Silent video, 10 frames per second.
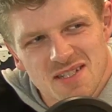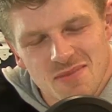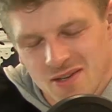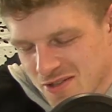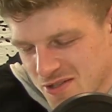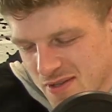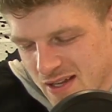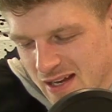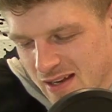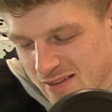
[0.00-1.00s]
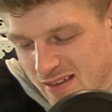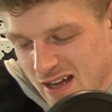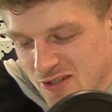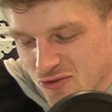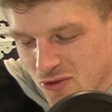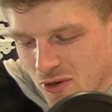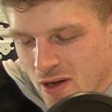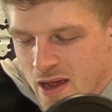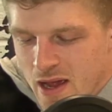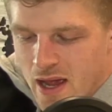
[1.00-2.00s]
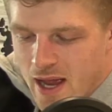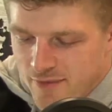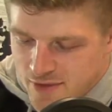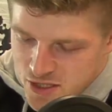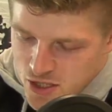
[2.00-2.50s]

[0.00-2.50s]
To be honest with you. And a draw, if the